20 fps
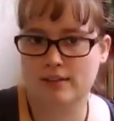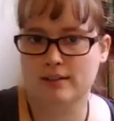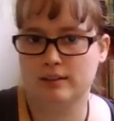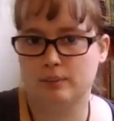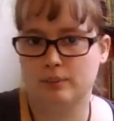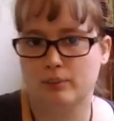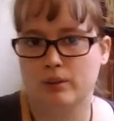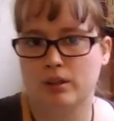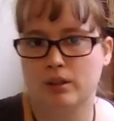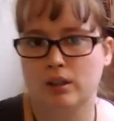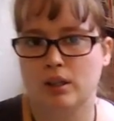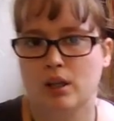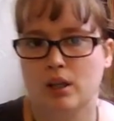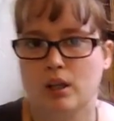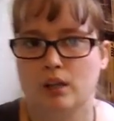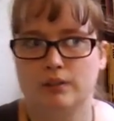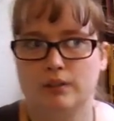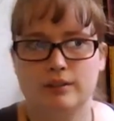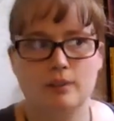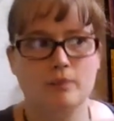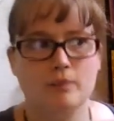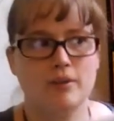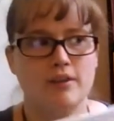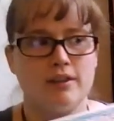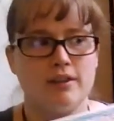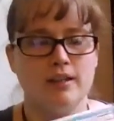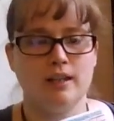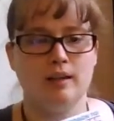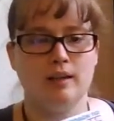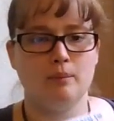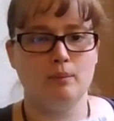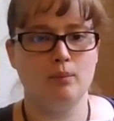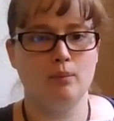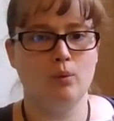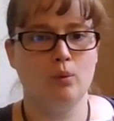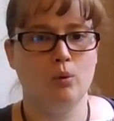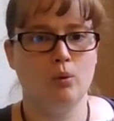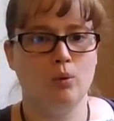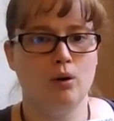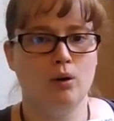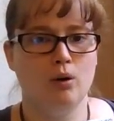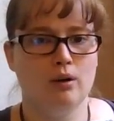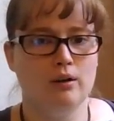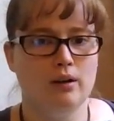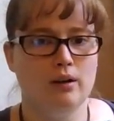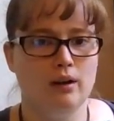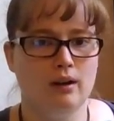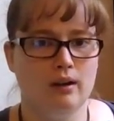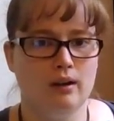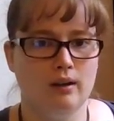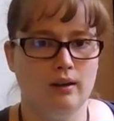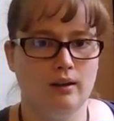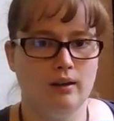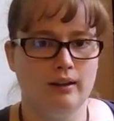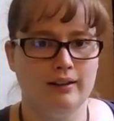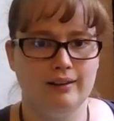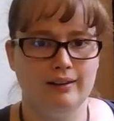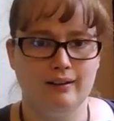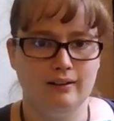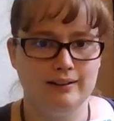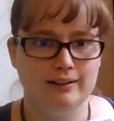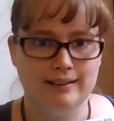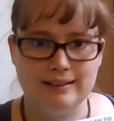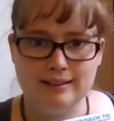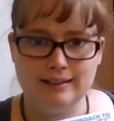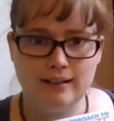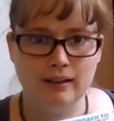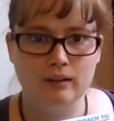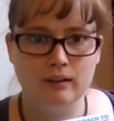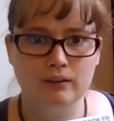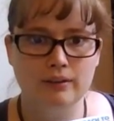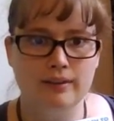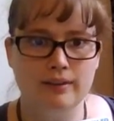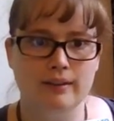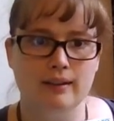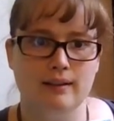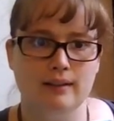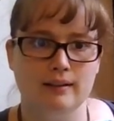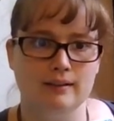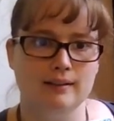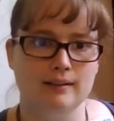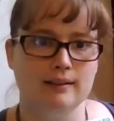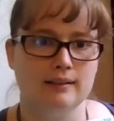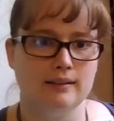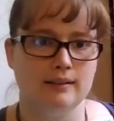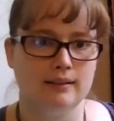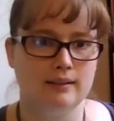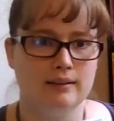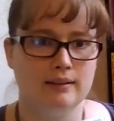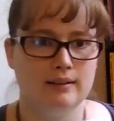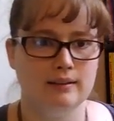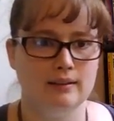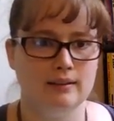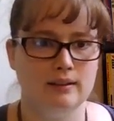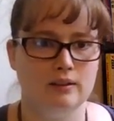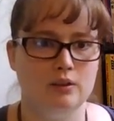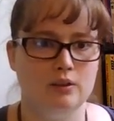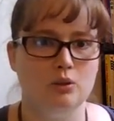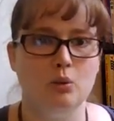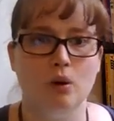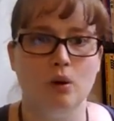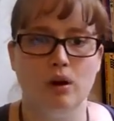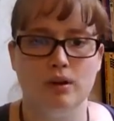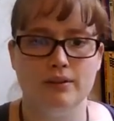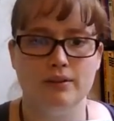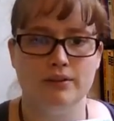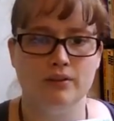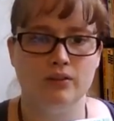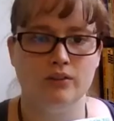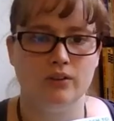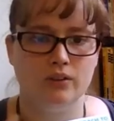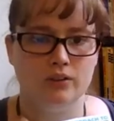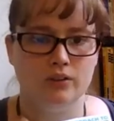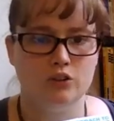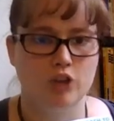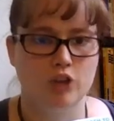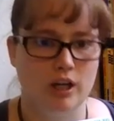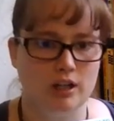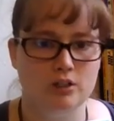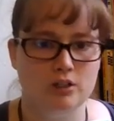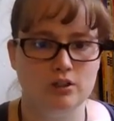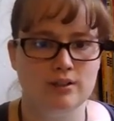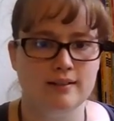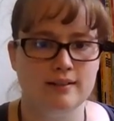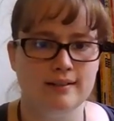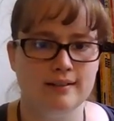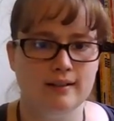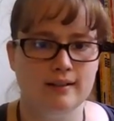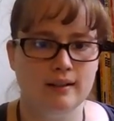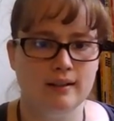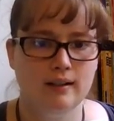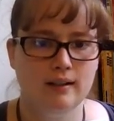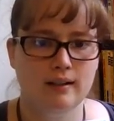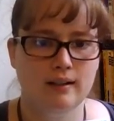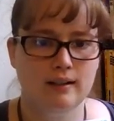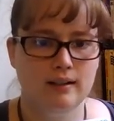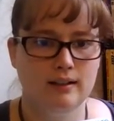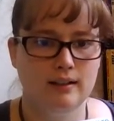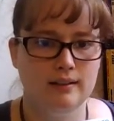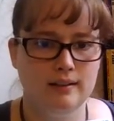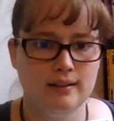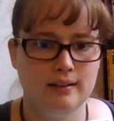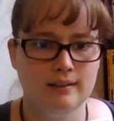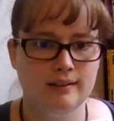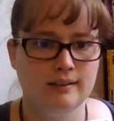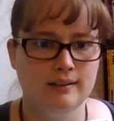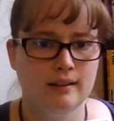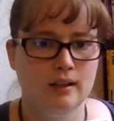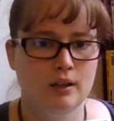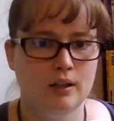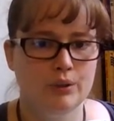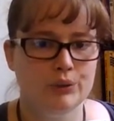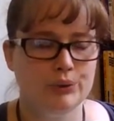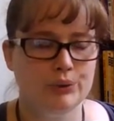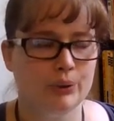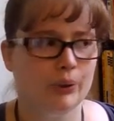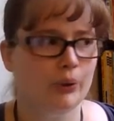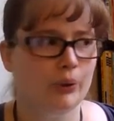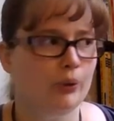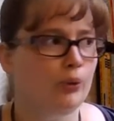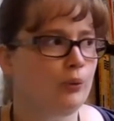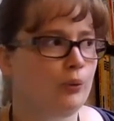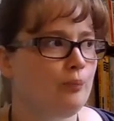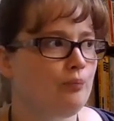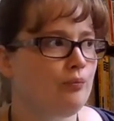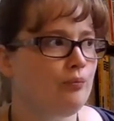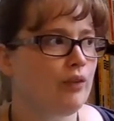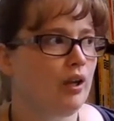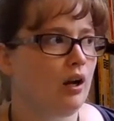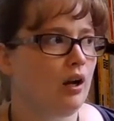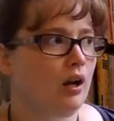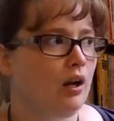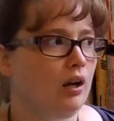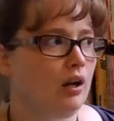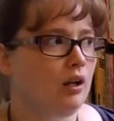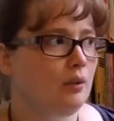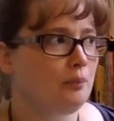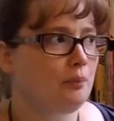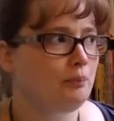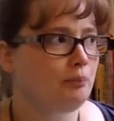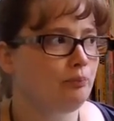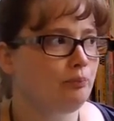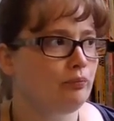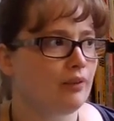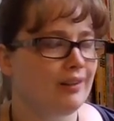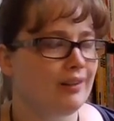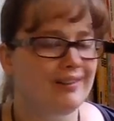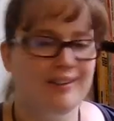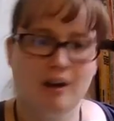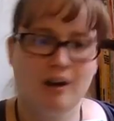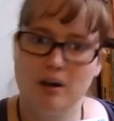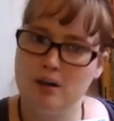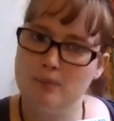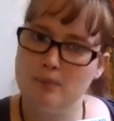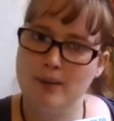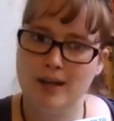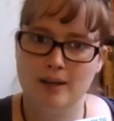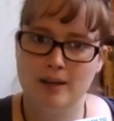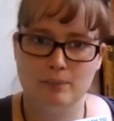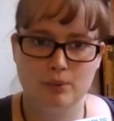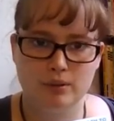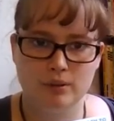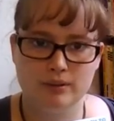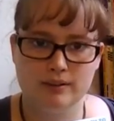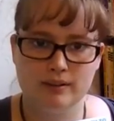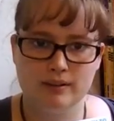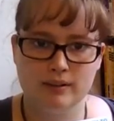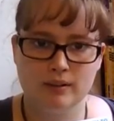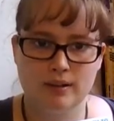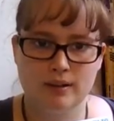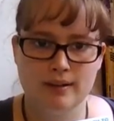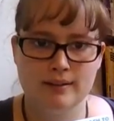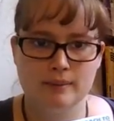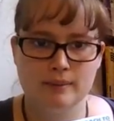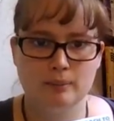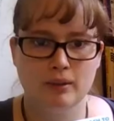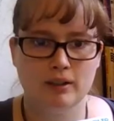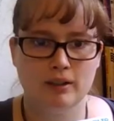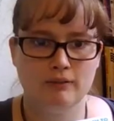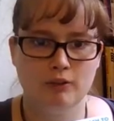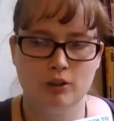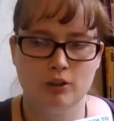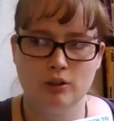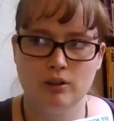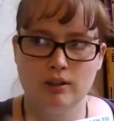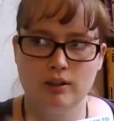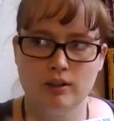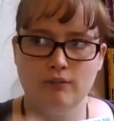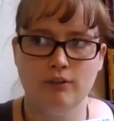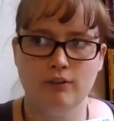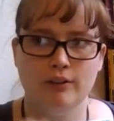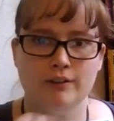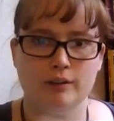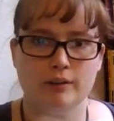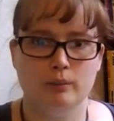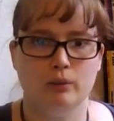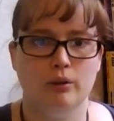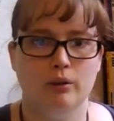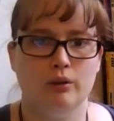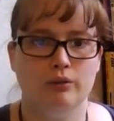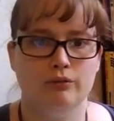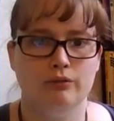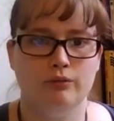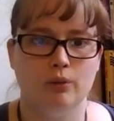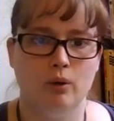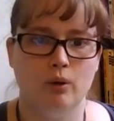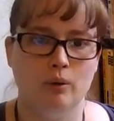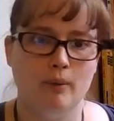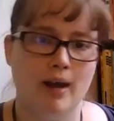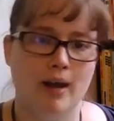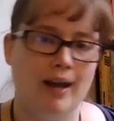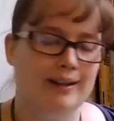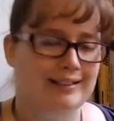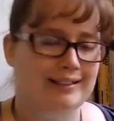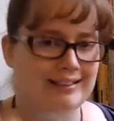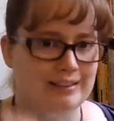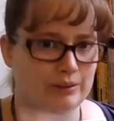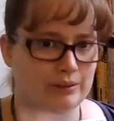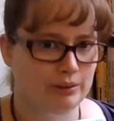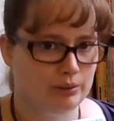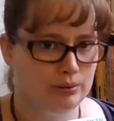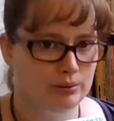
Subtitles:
this book. Some of the more like little detailed things, like the nuance changes in this. So not a bad book series, but if you're looking for a similar format to